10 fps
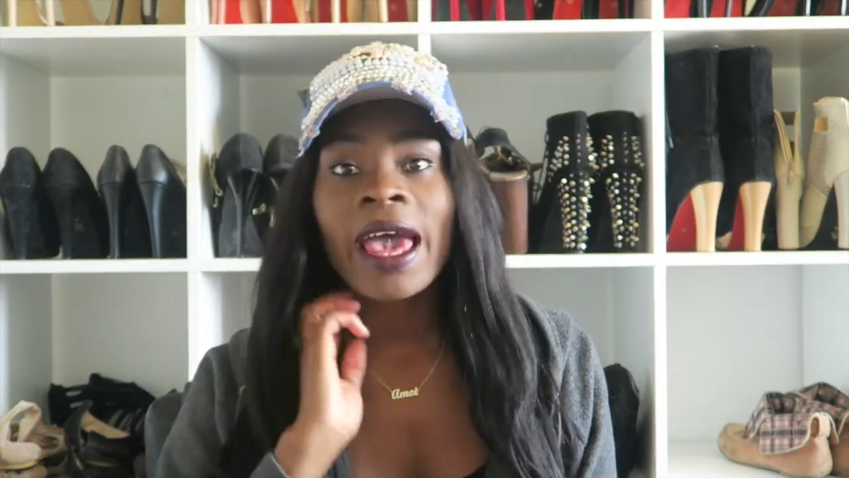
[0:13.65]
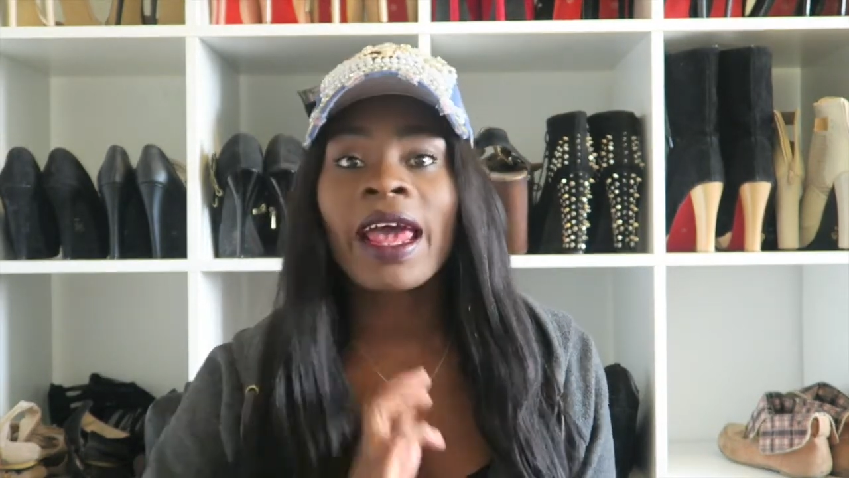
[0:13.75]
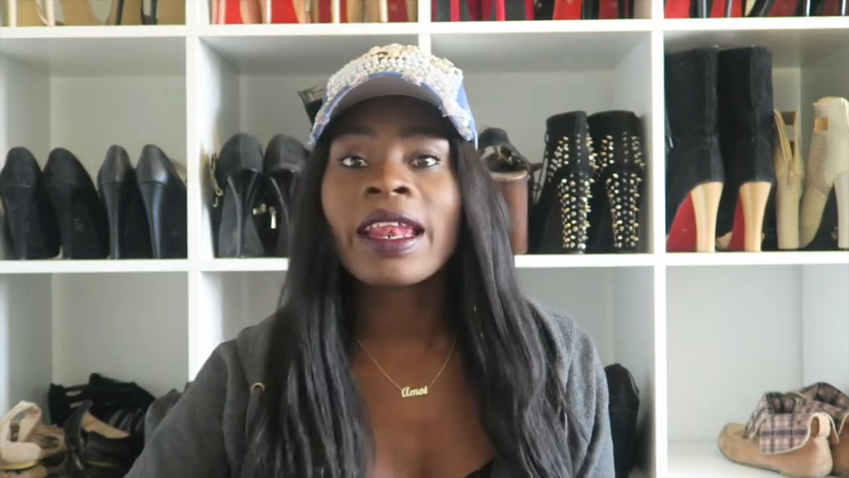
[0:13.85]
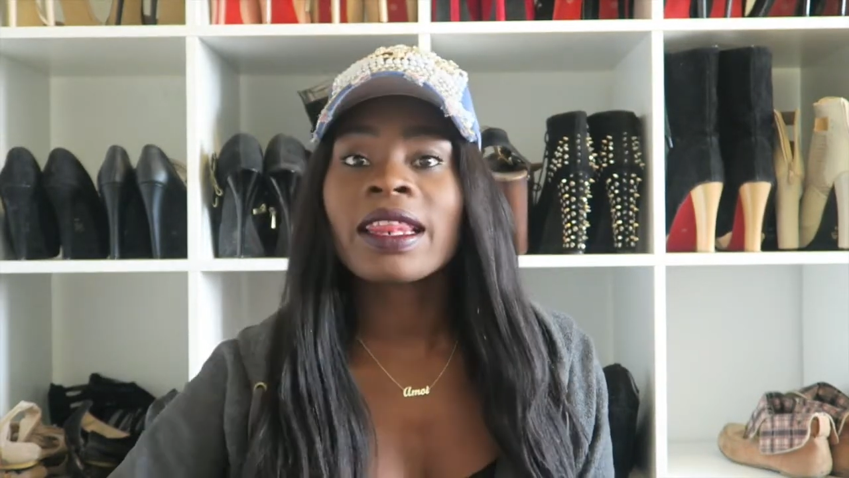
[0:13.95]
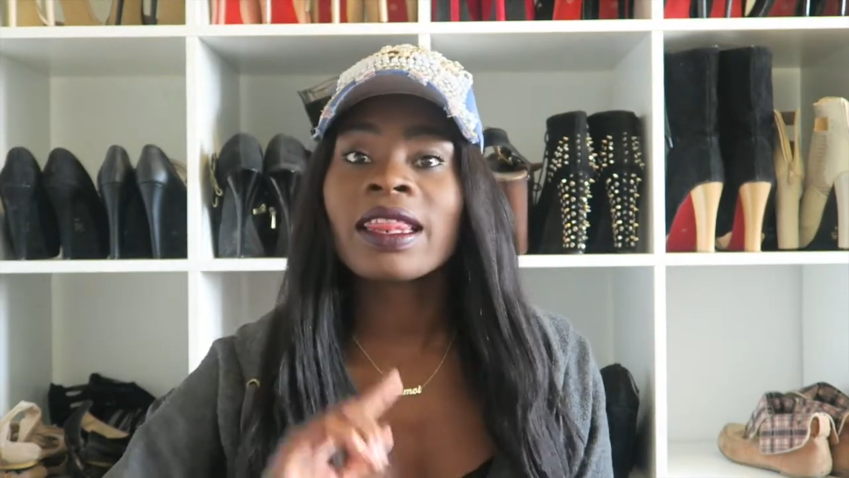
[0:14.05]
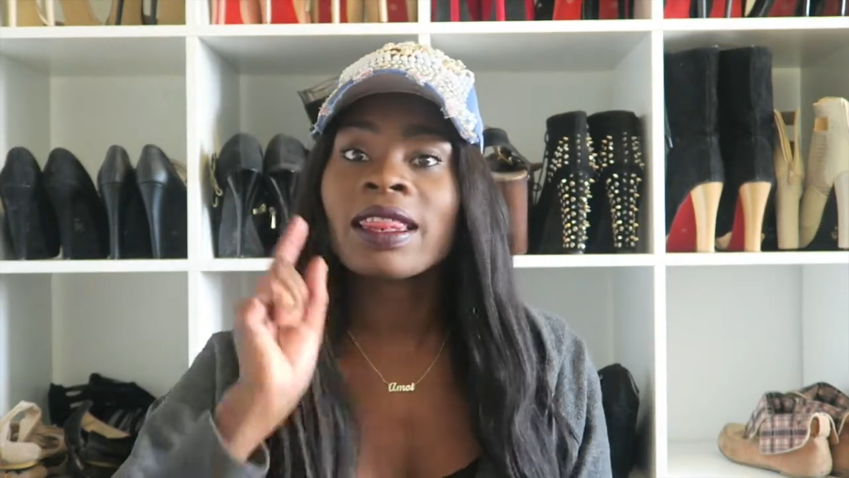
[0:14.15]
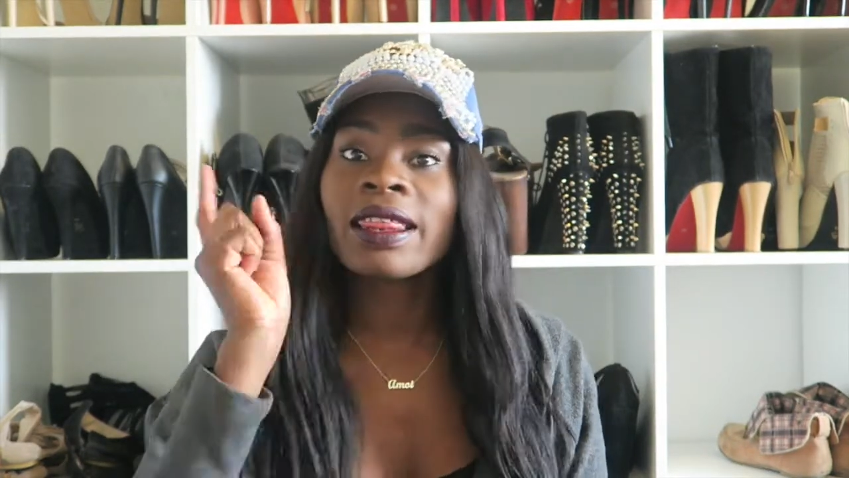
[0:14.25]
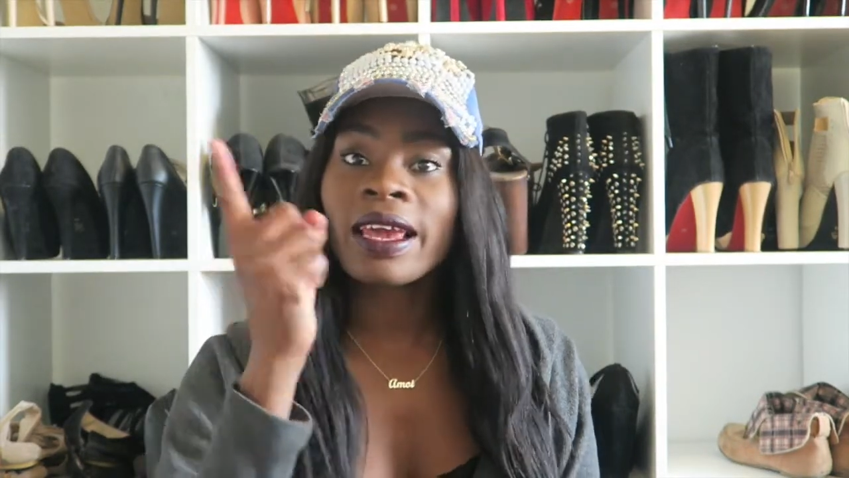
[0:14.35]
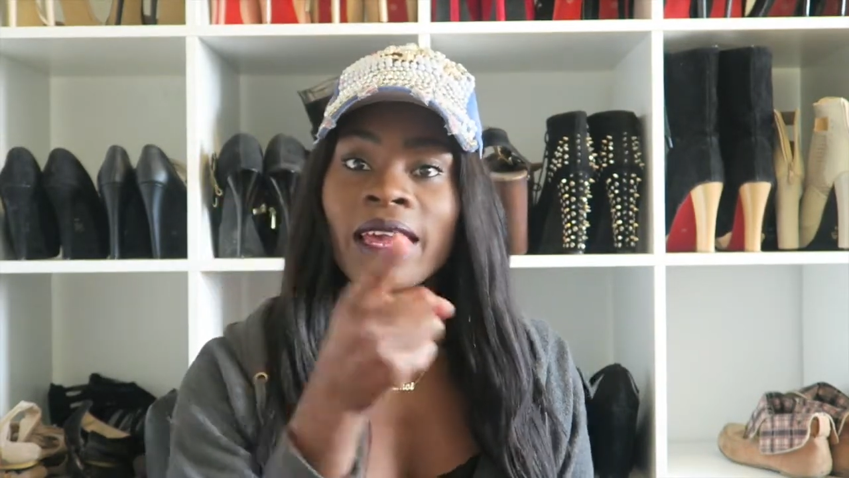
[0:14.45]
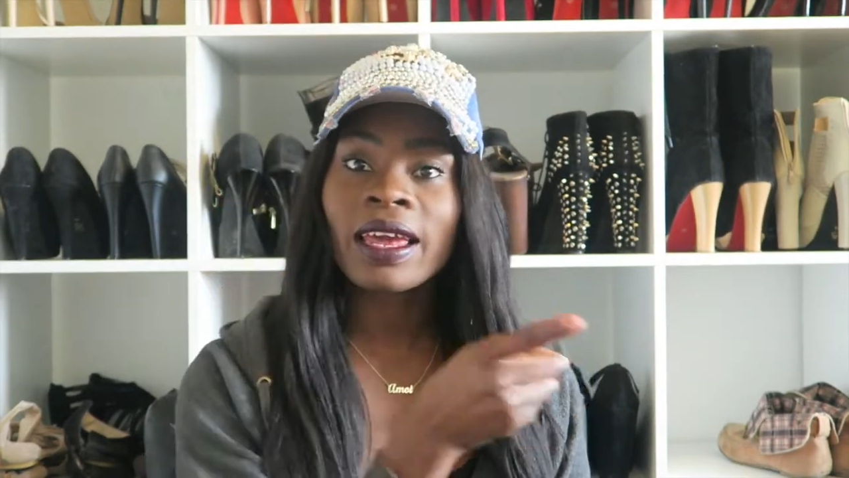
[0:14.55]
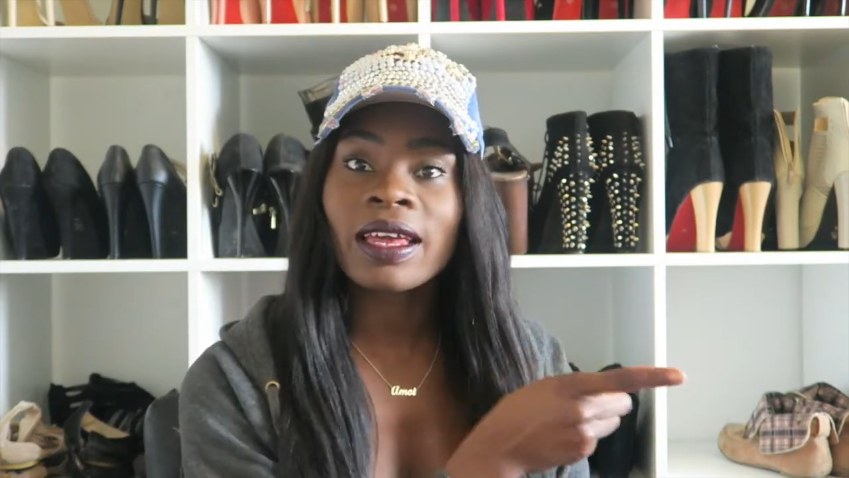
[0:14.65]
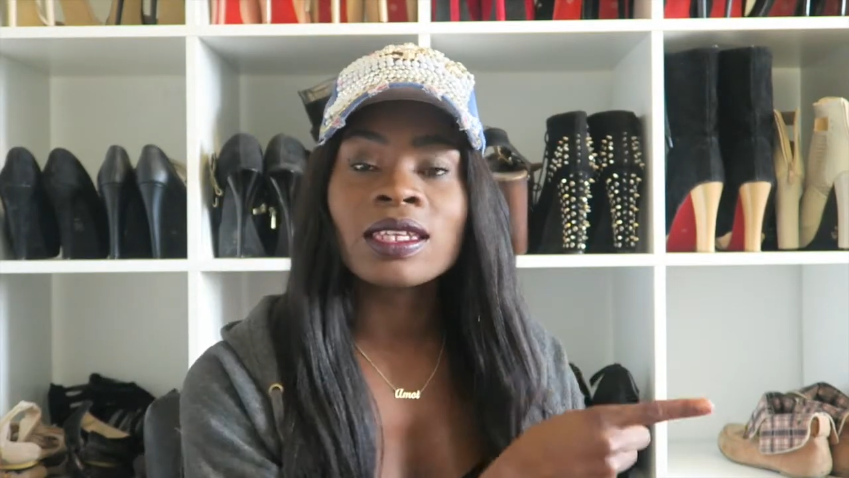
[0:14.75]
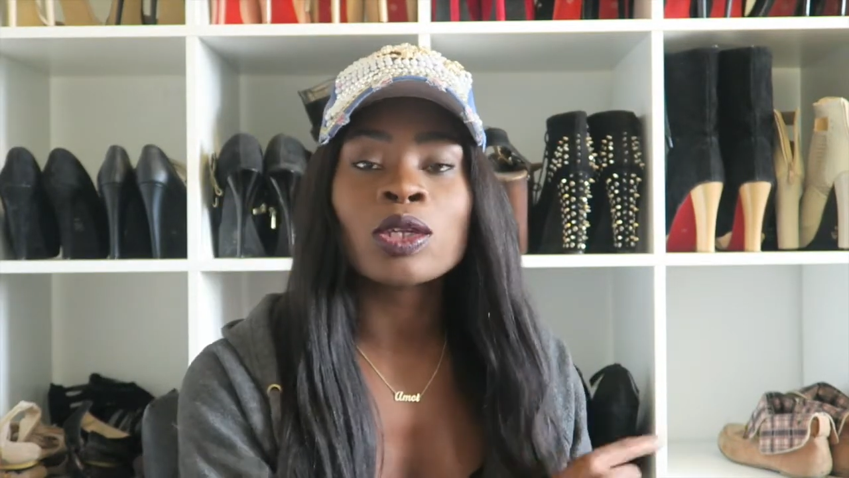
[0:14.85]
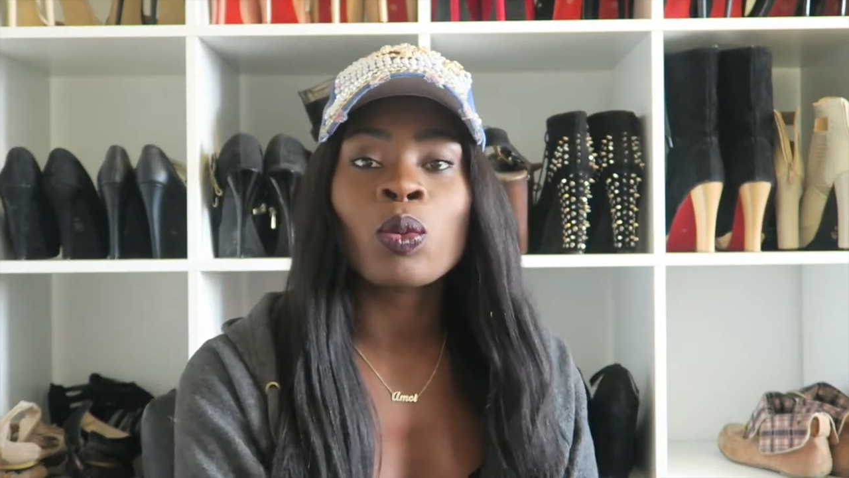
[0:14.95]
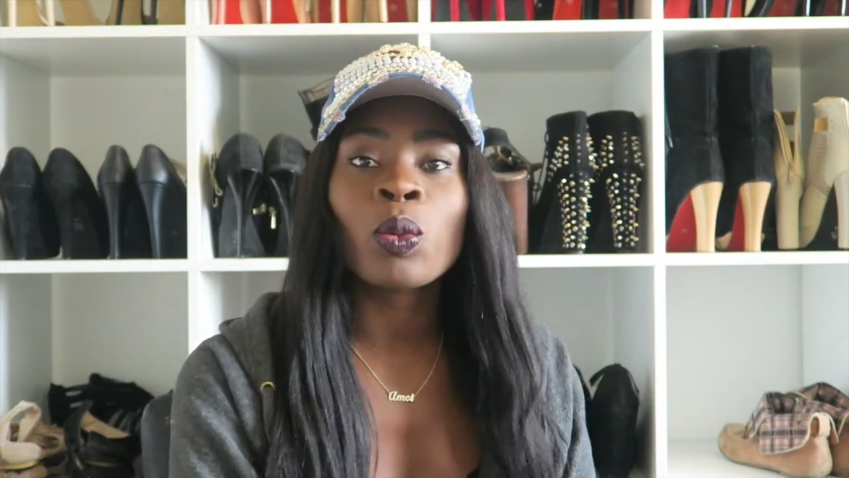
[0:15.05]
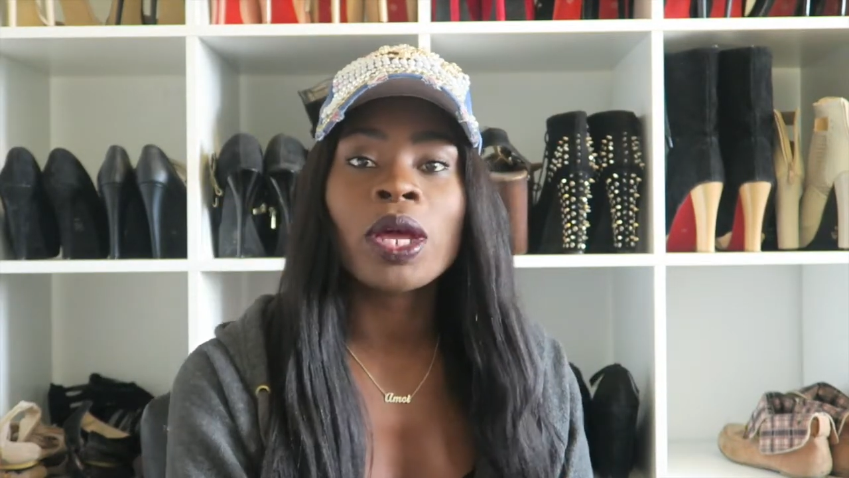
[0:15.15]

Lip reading: and this